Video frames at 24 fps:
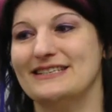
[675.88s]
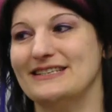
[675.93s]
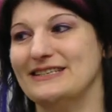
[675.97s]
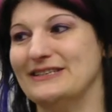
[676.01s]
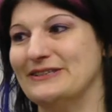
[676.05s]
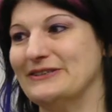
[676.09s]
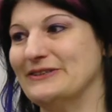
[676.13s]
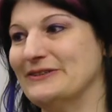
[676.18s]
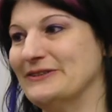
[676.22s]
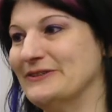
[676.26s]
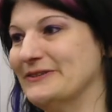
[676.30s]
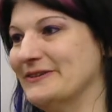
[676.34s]

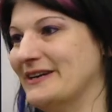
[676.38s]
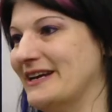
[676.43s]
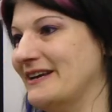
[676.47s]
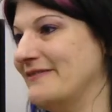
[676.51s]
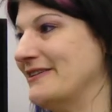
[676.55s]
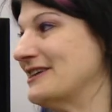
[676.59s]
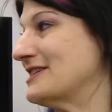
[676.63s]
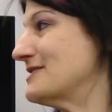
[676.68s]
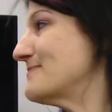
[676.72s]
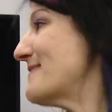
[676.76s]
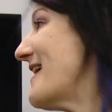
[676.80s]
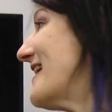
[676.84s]
to
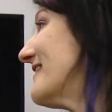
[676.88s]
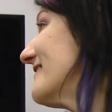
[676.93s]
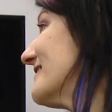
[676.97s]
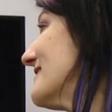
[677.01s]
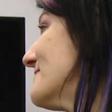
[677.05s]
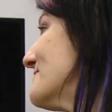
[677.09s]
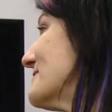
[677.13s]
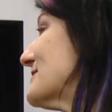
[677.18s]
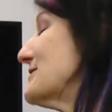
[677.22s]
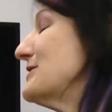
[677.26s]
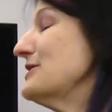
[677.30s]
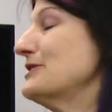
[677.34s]
innovation pattern
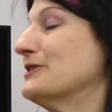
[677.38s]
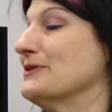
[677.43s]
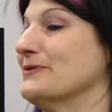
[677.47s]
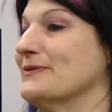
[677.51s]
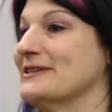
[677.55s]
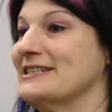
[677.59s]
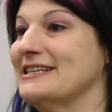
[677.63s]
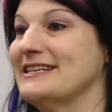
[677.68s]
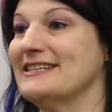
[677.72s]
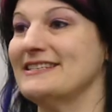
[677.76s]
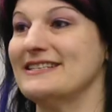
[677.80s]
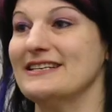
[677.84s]
number two,
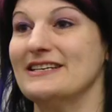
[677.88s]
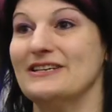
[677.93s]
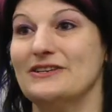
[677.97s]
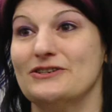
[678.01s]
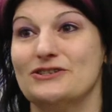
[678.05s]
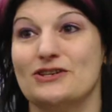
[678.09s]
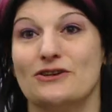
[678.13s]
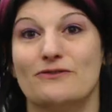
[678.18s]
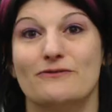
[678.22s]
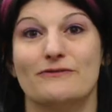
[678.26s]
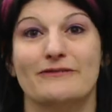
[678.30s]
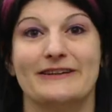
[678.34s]
which is that you
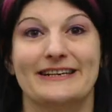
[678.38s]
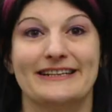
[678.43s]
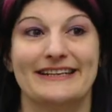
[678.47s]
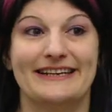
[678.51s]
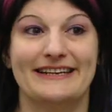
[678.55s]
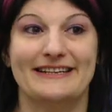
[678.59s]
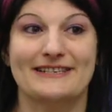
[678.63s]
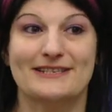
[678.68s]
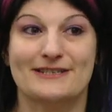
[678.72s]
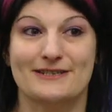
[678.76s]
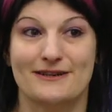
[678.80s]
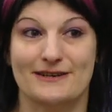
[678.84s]
should
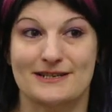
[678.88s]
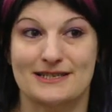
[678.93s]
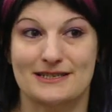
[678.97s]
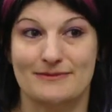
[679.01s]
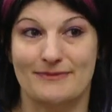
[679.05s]
really start